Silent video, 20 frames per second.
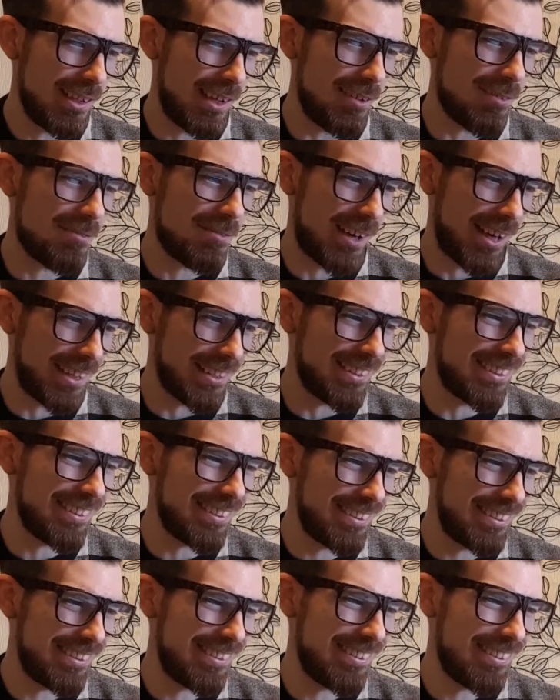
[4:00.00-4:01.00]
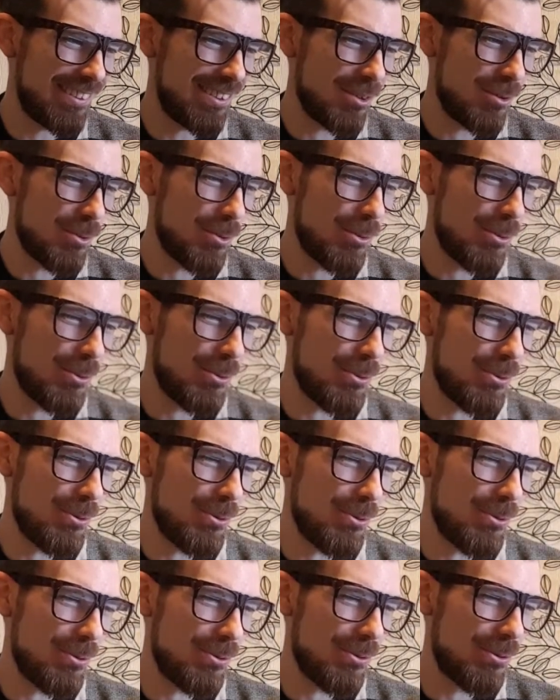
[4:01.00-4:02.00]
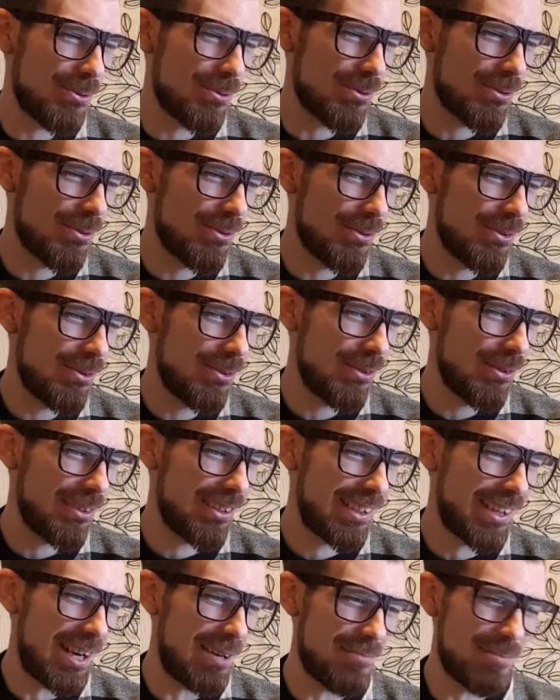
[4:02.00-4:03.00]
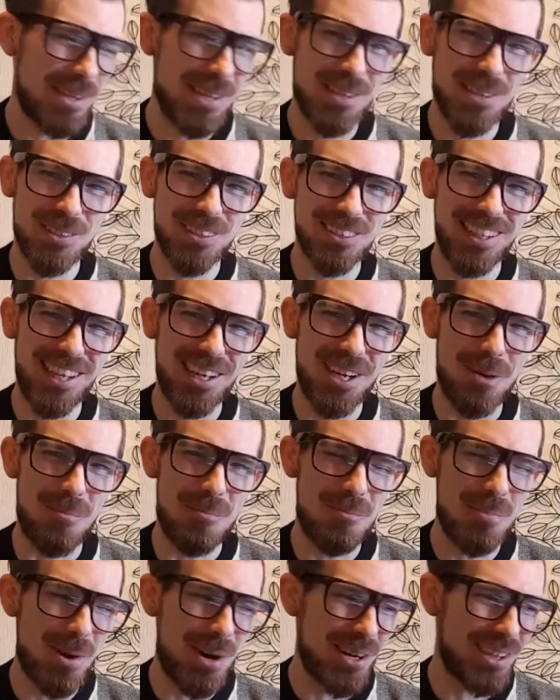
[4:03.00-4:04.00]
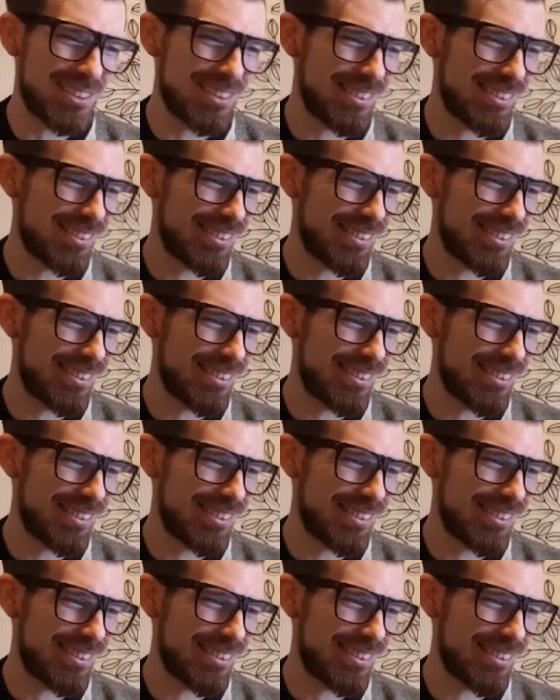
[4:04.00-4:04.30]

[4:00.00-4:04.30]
That fight. Ooh! Gambino looks like a boss.